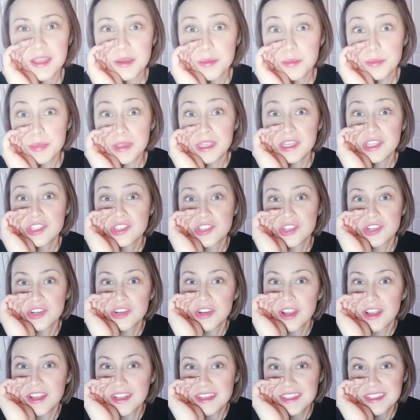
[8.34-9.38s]
Be sure
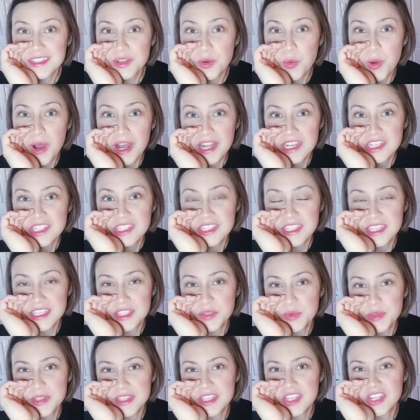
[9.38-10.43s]
not to watch this
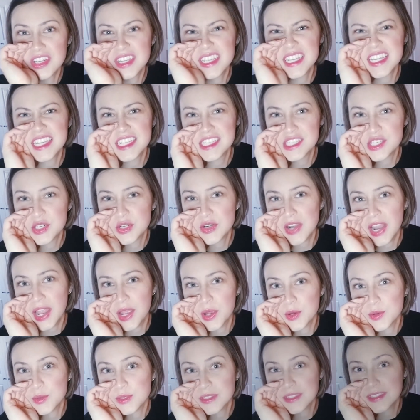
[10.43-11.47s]
with your kids
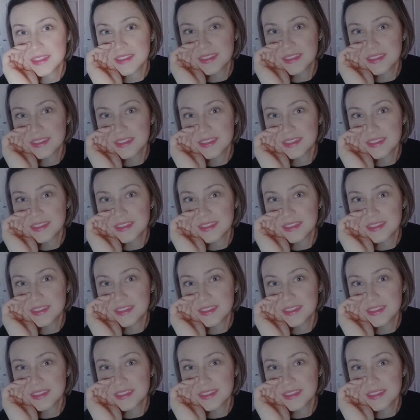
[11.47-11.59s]
around.